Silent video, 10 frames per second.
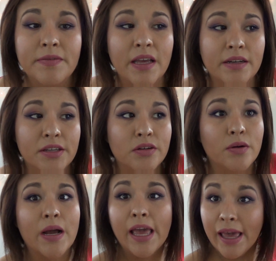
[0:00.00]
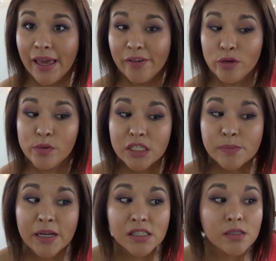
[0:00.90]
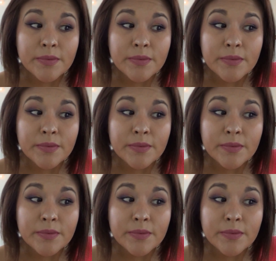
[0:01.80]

and you know, hey, if you want to sponsor